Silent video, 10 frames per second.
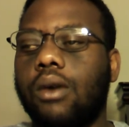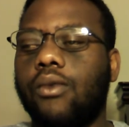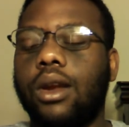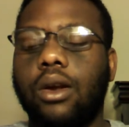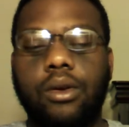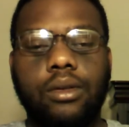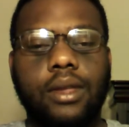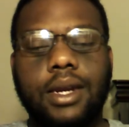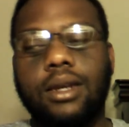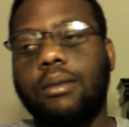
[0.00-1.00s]
We learn
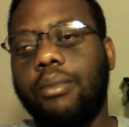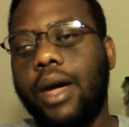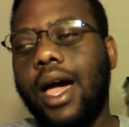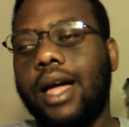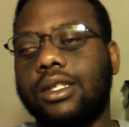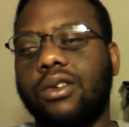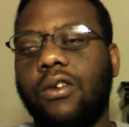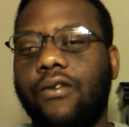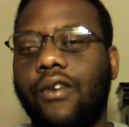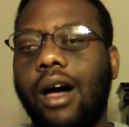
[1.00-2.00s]
that in the past,
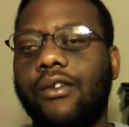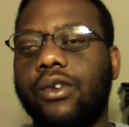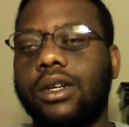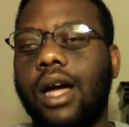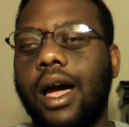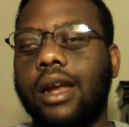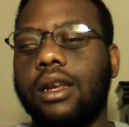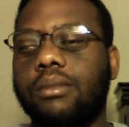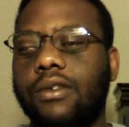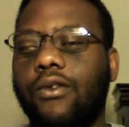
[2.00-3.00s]
her father died,
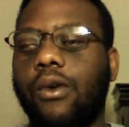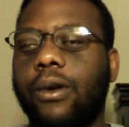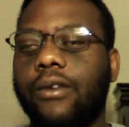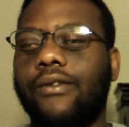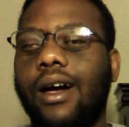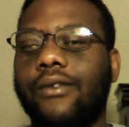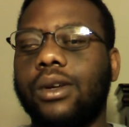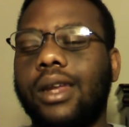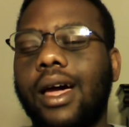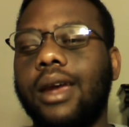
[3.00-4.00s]
and before her
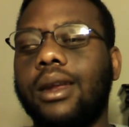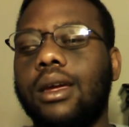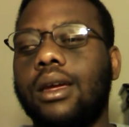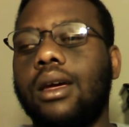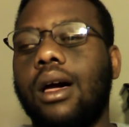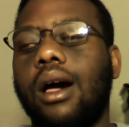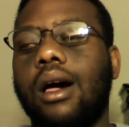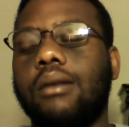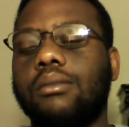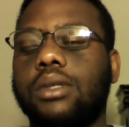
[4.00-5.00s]
father died,
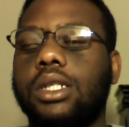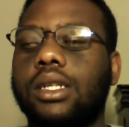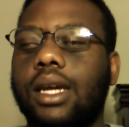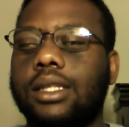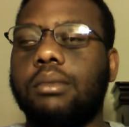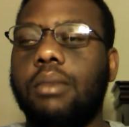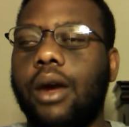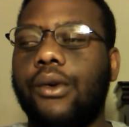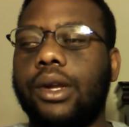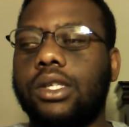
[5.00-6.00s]
um, she gets
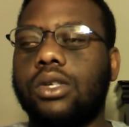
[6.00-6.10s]
married.